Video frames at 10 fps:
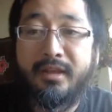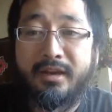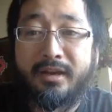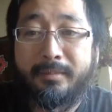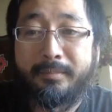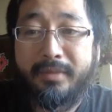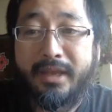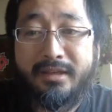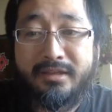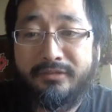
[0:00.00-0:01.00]

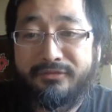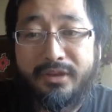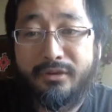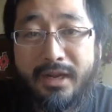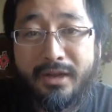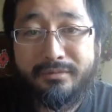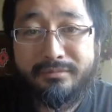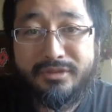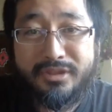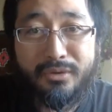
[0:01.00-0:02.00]
And to figure out
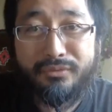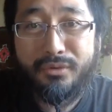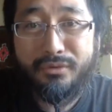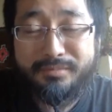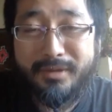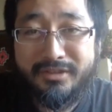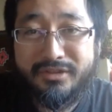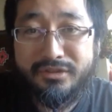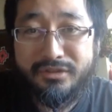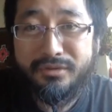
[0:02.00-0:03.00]
skillful
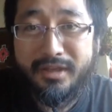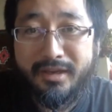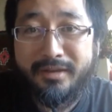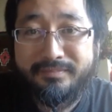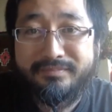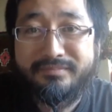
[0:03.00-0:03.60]
responses to that.